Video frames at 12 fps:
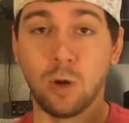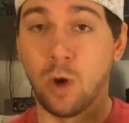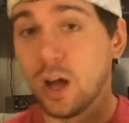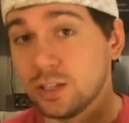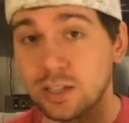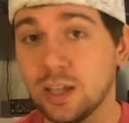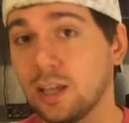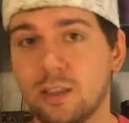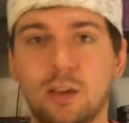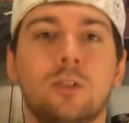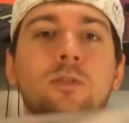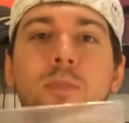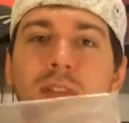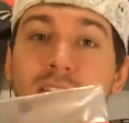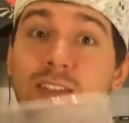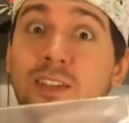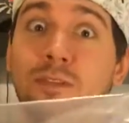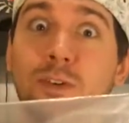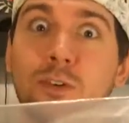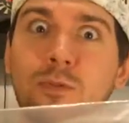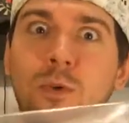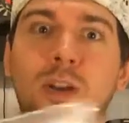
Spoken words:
want to get those, but this is the first